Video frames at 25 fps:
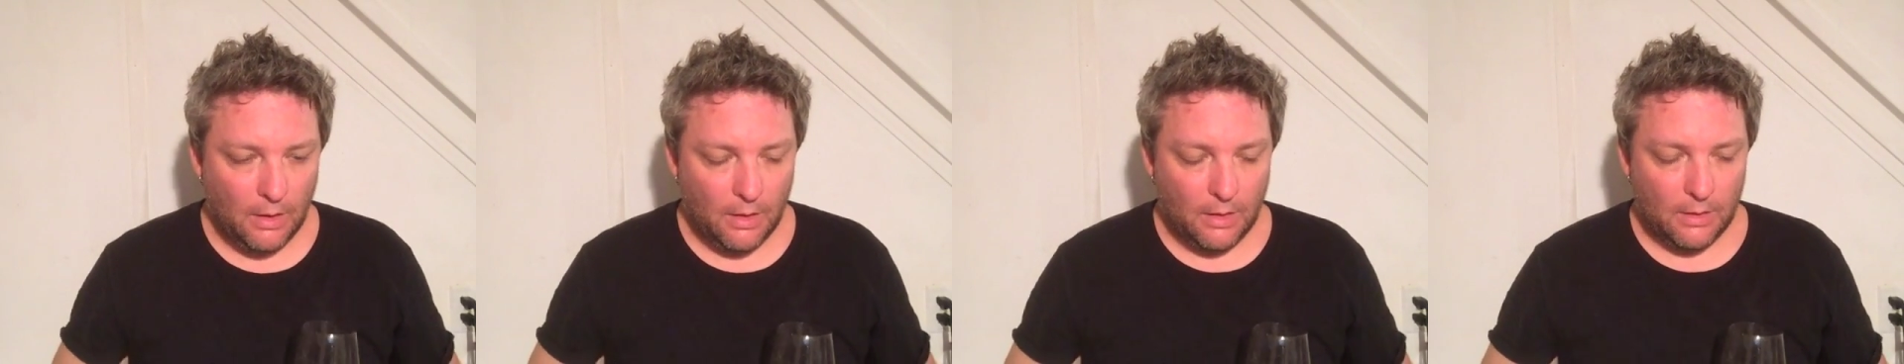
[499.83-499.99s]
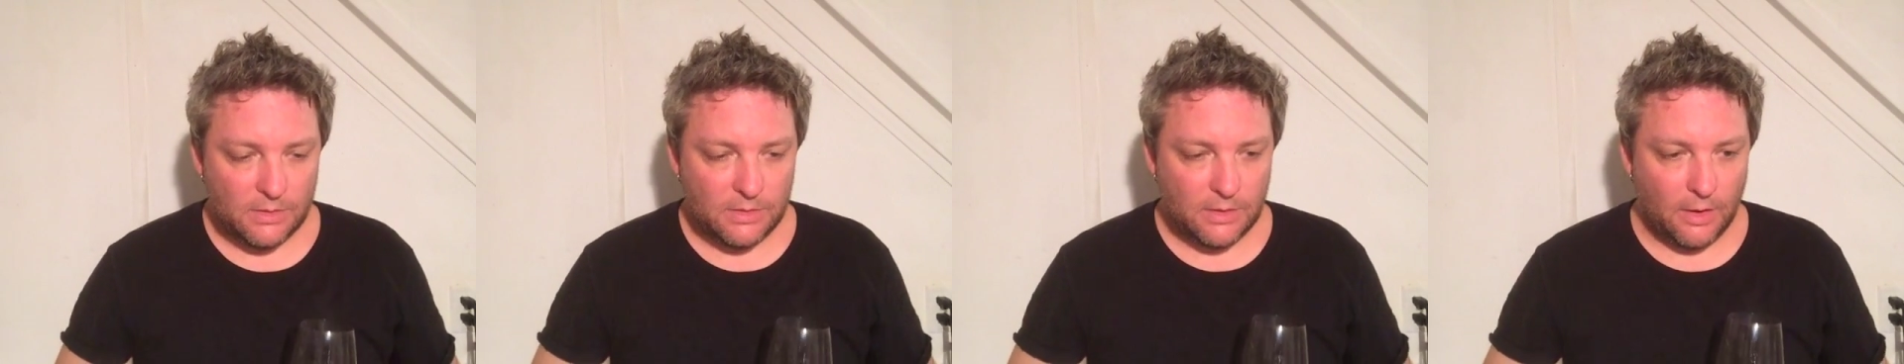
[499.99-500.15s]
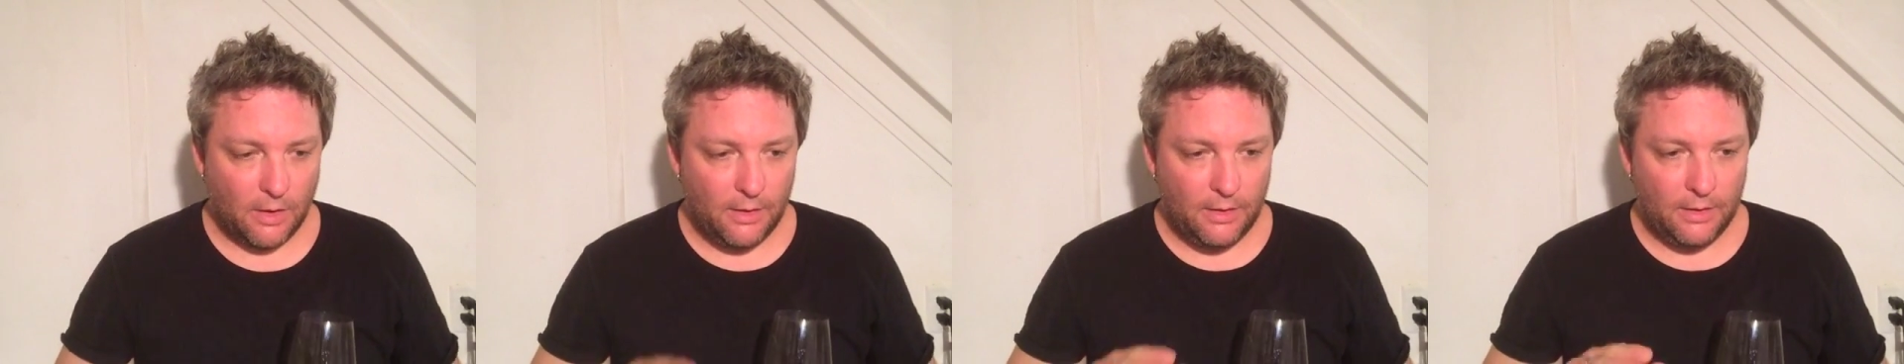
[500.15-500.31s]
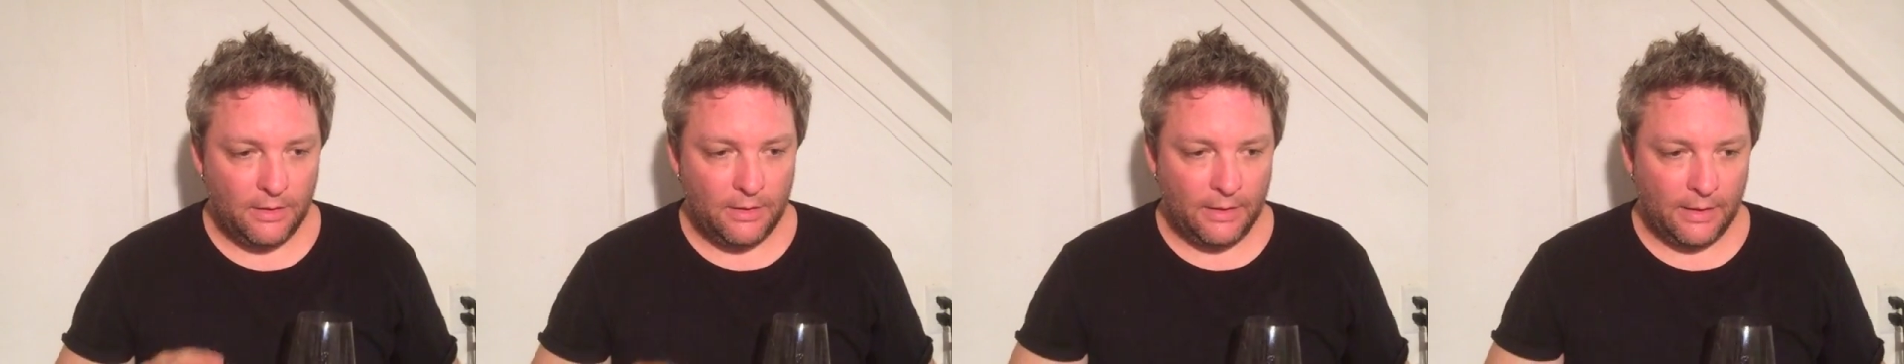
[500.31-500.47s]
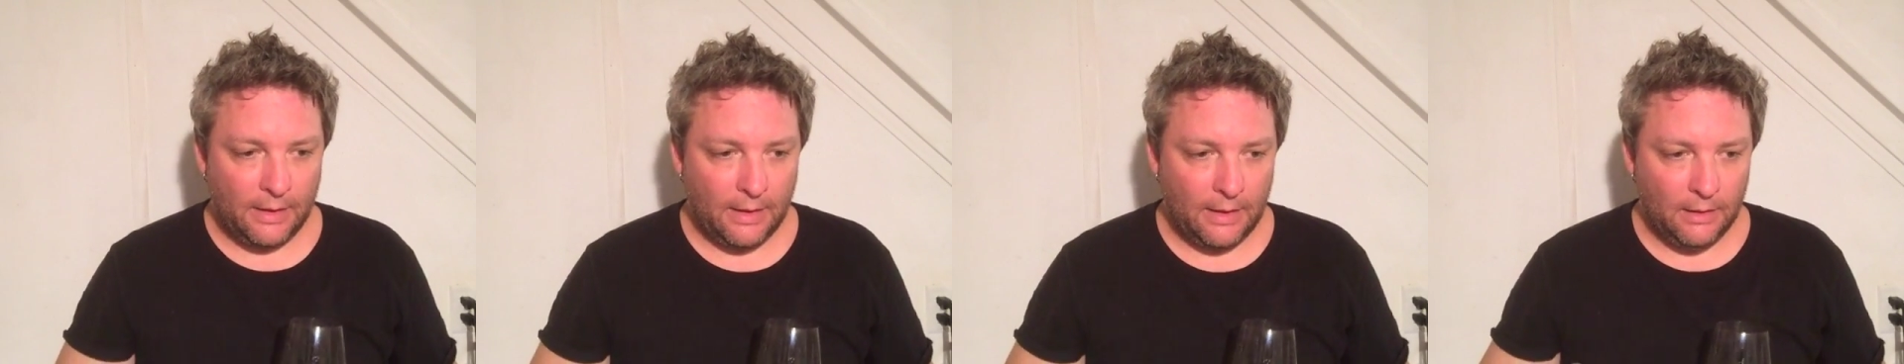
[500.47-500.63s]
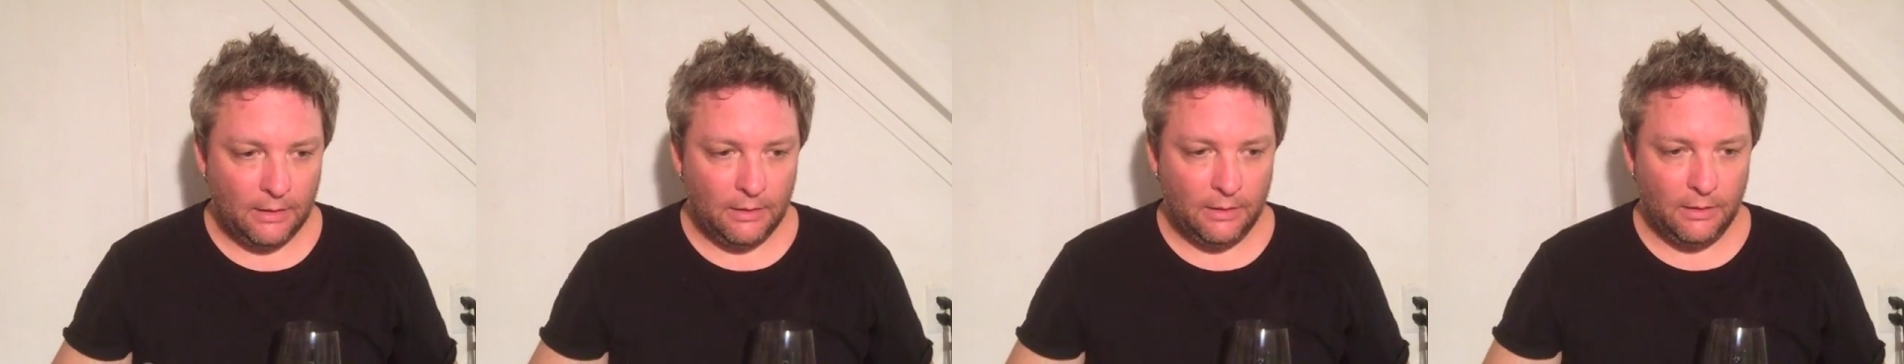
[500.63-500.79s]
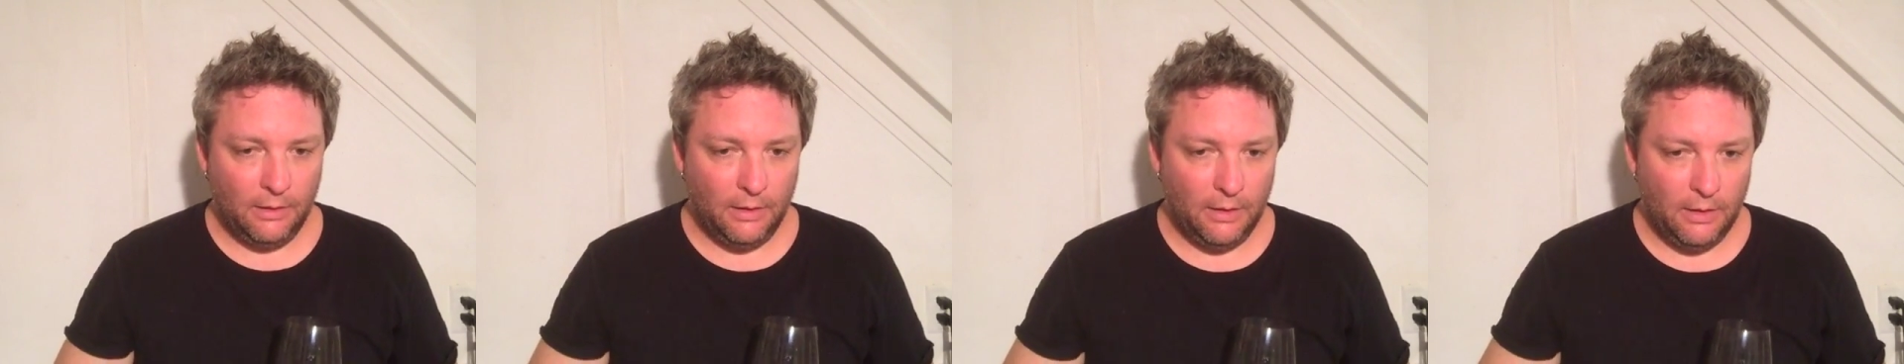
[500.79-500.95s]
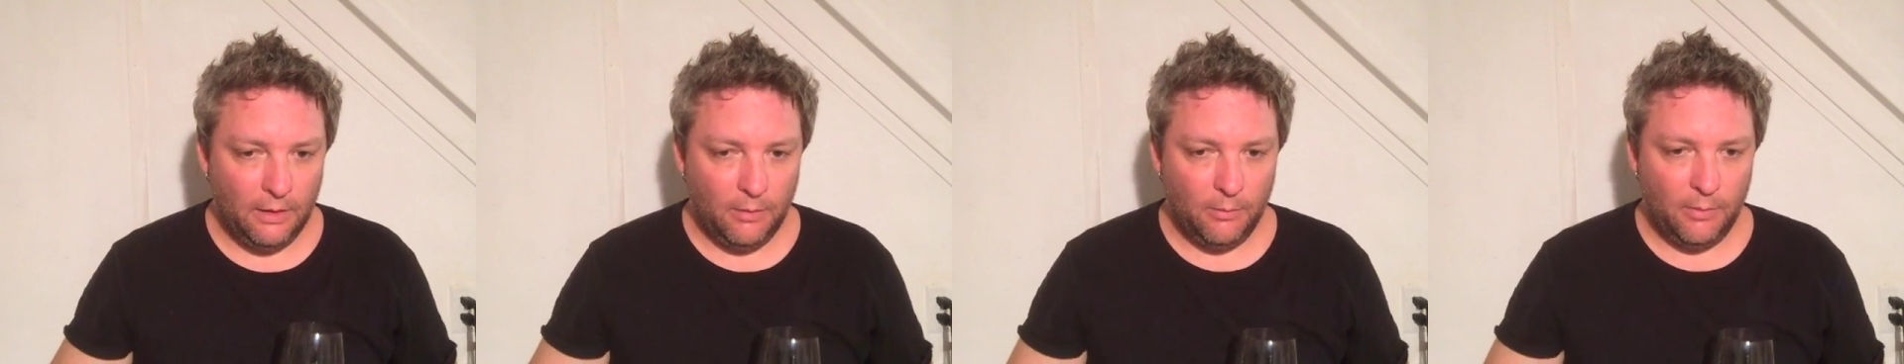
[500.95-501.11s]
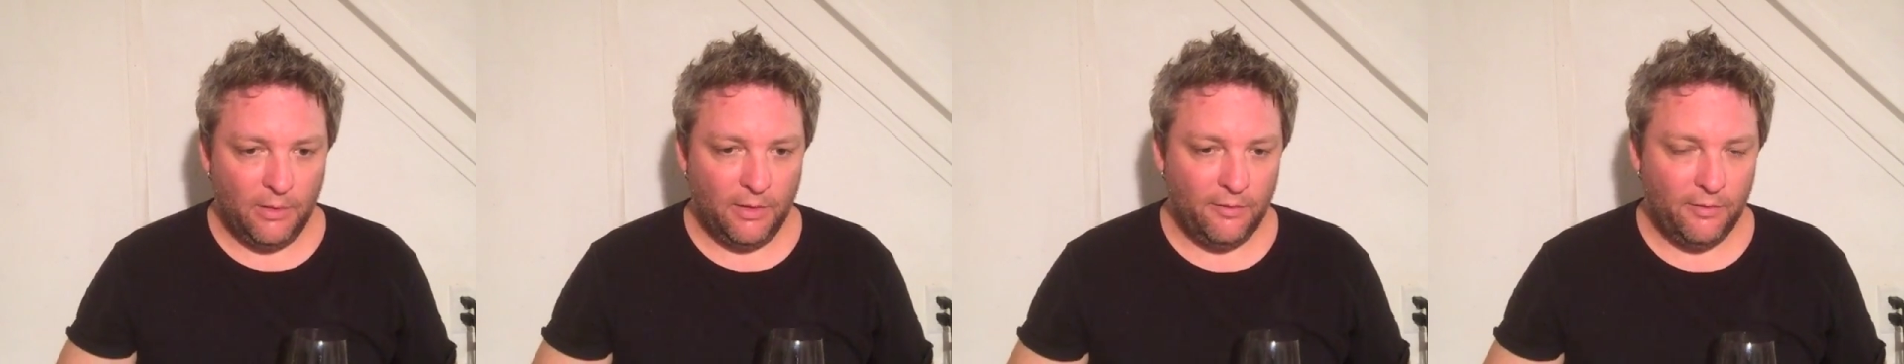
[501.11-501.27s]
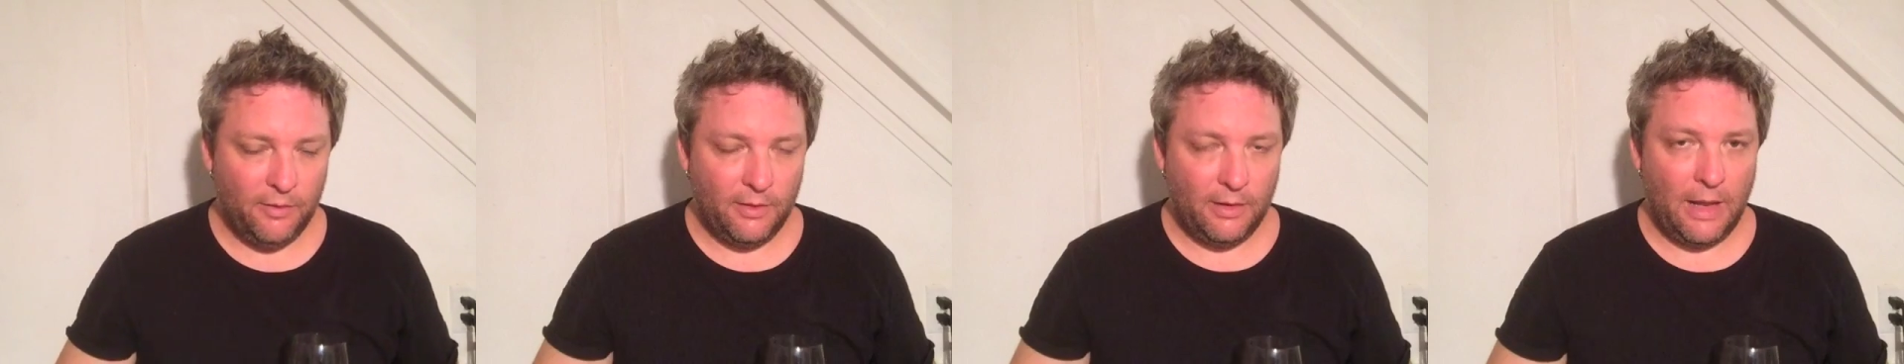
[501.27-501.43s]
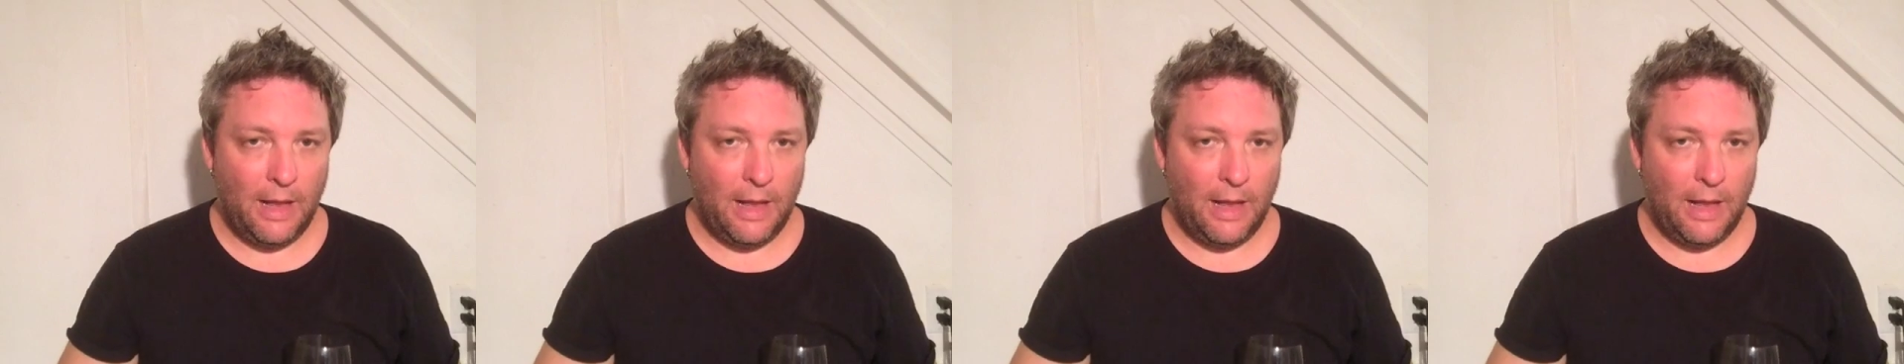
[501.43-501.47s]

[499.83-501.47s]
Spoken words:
Starting to get a little bit of an